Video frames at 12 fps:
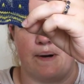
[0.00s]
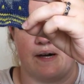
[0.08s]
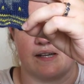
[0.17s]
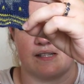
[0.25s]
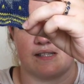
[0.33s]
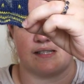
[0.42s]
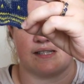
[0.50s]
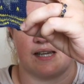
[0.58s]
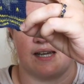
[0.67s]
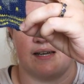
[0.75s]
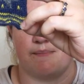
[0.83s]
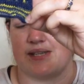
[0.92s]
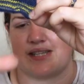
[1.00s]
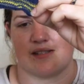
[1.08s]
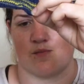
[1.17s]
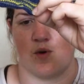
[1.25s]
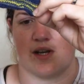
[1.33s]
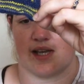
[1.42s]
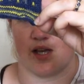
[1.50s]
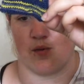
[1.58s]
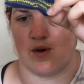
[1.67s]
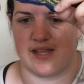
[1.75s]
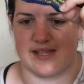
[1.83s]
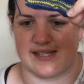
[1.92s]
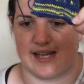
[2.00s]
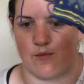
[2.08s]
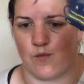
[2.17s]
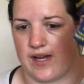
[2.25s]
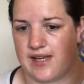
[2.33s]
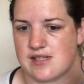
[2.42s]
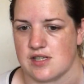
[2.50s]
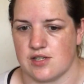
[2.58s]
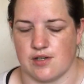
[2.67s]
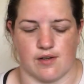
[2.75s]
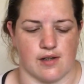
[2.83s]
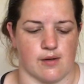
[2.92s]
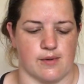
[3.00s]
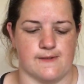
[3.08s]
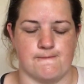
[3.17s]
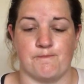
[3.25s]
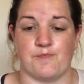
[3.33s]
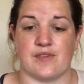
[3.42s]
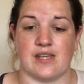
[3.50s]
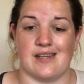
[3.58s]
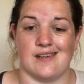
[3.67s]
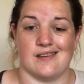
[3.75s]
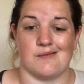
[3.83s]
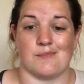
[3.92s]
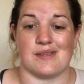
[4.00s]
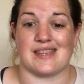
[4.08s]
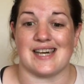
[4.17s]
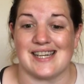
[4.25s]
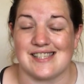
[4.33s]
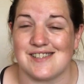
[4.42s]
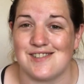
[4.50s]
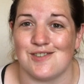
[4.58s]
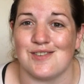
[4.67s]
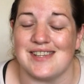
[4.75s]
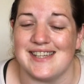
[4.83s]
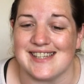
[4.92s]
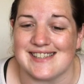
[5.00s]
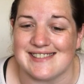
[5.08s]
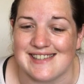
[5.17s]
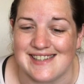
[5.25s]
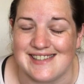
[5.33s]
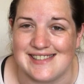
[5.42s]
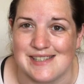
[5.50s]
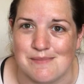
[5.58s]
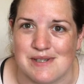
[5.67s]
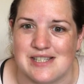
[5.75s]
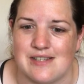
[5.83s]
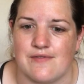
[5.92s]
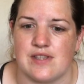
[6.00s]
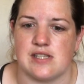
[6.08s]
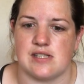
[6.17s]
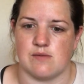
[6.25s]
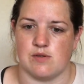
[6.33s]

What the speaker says: but it doesn't work in quite the same way as the 2 colour one. But that's not the exciting bit of this